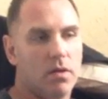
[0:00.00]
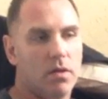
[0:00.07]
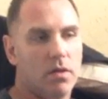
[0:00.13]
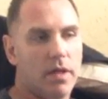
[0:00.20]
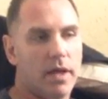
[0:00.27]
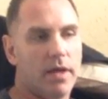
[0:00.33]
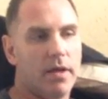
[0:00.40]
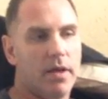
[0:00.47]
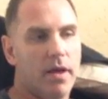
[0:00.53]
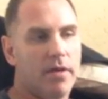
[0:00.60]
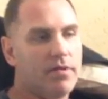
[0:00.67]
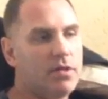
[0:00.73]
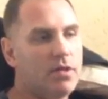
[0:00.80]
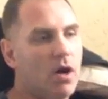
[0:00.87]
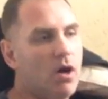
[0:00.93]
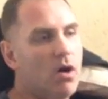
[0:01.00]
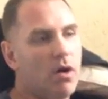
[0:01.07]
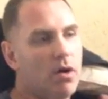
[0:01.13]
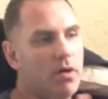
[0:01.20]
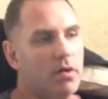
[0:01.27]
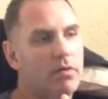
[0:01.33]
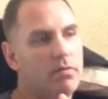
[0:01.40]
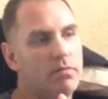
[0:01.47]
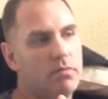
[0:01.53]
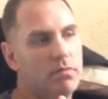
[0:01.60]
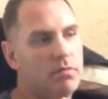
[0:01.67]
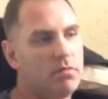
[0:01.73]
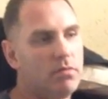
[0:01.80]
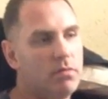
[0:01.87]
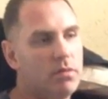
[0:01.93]
like every dog
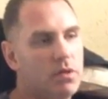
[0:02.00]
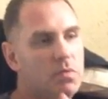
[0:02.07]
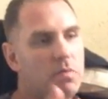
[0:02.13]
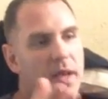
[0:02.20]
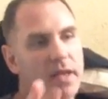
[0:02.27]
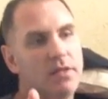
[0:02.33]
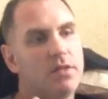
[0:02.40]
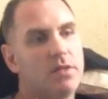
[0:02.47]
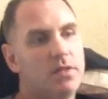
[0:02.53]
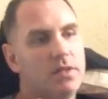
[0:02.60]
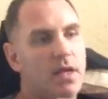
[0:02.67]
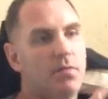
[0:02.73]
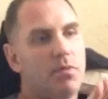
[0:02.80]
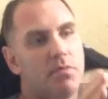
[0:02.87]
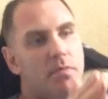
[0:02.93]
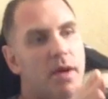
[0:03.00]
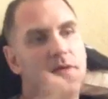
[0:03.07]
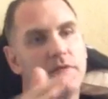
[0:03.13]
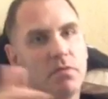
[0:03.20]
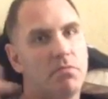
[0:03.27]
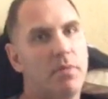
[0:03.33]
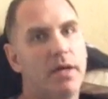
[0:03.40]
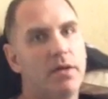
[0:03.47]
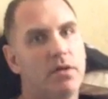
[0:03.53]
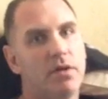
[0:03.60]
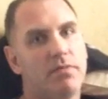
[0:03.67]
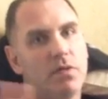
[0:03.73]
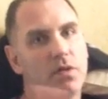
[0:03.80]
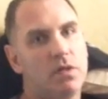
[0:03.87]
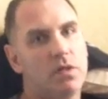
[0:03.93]
is basically the same with some minor
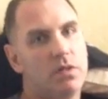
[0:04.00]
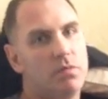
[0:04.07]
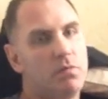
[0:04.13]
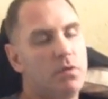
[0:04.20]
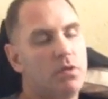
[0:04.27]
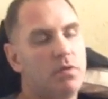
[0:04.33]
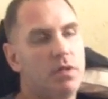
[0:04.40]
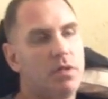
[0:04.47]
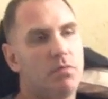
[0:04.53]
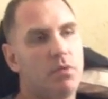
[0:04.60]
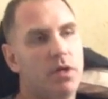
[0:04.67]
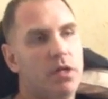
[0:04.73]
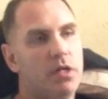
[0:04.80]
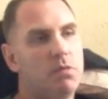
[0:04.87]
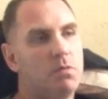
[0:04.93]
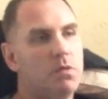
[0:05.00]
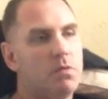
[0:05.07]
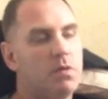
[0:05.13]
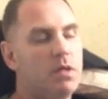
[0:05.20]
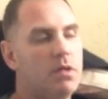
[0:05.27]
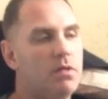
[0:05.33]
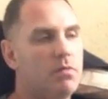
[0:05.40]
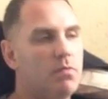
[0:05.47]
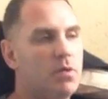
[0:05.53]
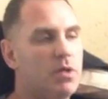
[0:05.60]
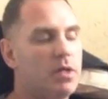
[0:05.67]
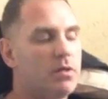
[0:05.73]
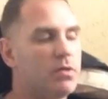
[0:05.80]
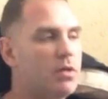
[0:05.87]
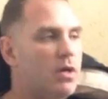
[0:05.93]
differences between the breeds, between
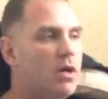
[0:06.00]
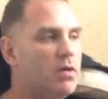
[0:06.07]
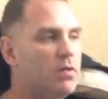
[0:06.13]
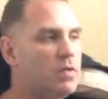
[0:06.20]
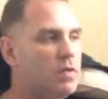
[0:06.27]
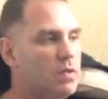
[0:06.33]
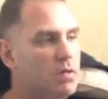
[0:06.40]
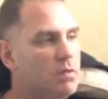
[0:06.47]
particular dogs.